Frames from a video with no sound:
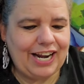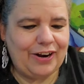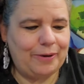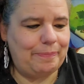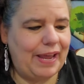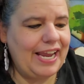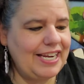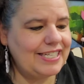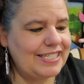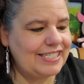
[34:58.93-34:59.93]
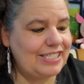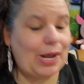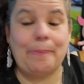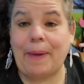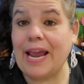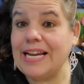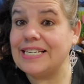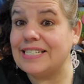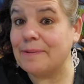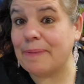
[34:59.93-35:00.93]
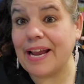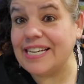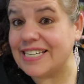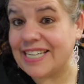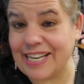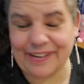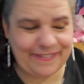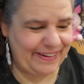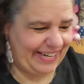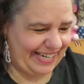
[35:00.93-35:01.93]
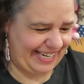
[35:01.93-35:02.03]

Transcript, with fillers: or paint, paint, paint an Eeyore.